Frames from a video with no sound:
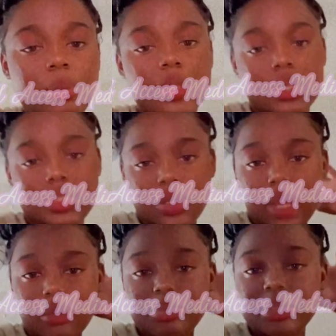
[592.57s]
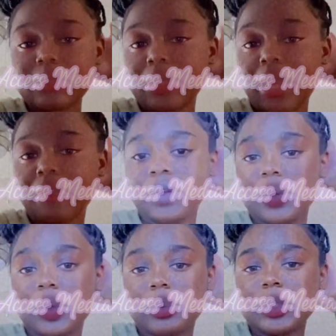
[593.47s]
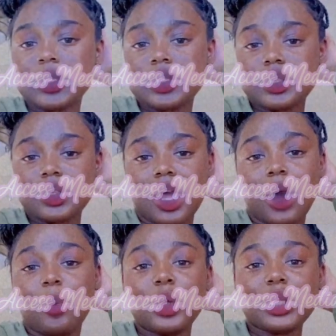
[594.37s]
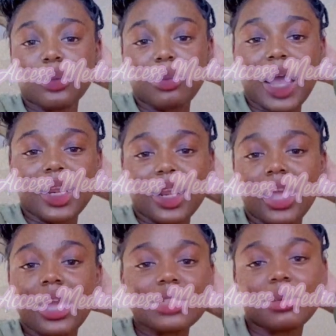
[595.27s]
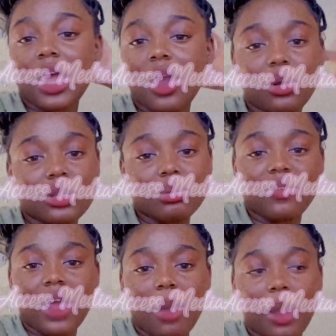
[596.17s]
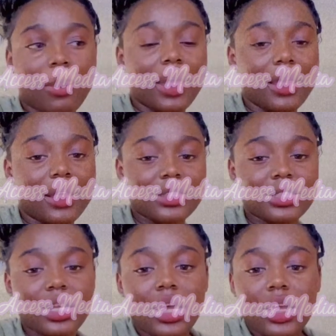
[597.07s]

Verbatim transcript: But yes, girl, they would piss me off in the comments. I want the reply to their ass, but I didn't want them to find my page.